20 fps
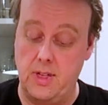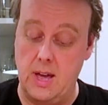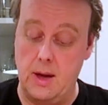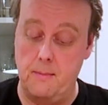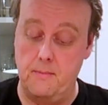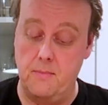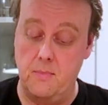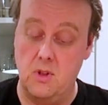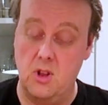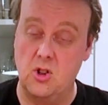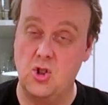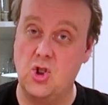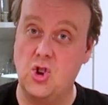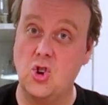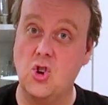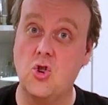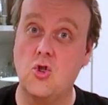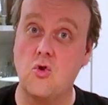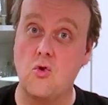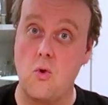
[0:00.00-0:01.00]
them to
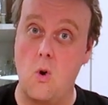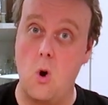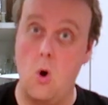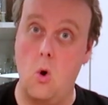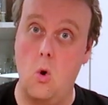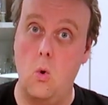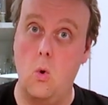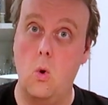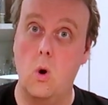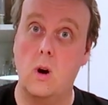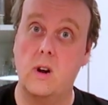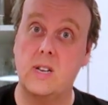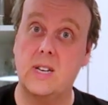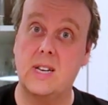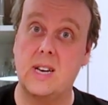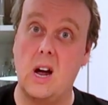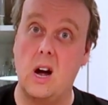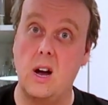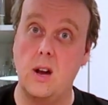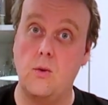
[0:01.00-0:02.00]
grow
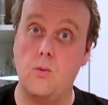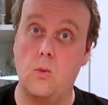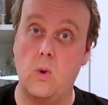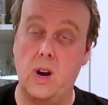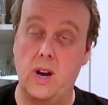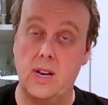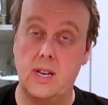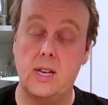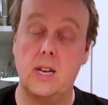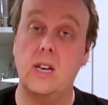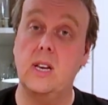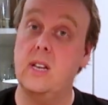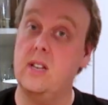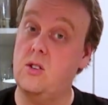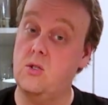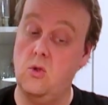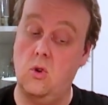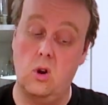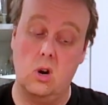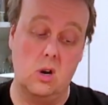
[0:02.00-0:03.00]
sideways.
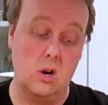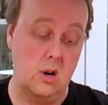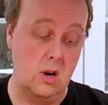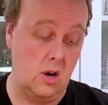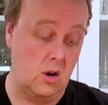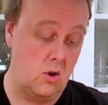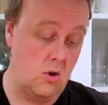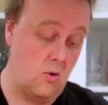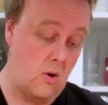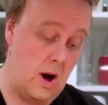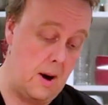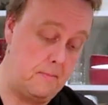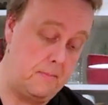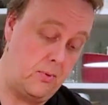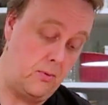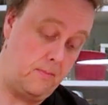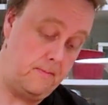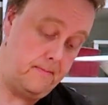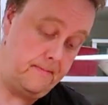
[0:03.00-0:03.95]
It's all going to go up.